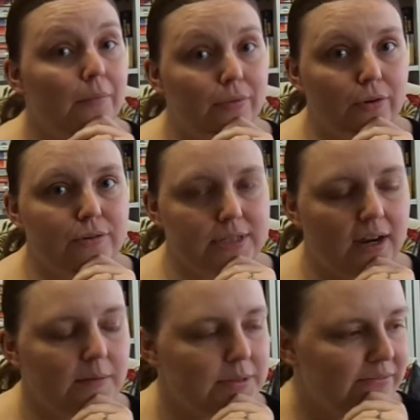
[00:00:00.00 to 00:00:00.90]
those
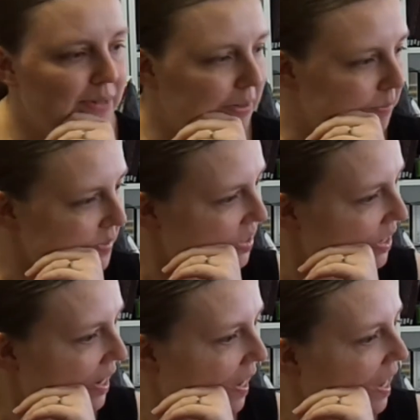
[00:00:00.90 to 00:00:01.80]
types of mums.
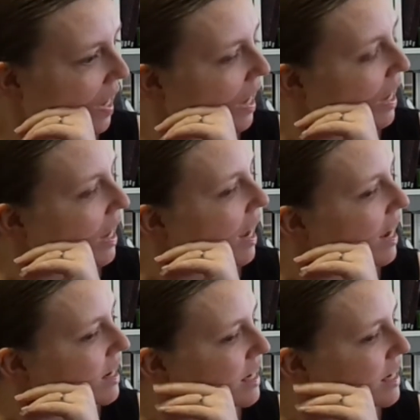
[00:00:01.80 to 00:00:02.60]
And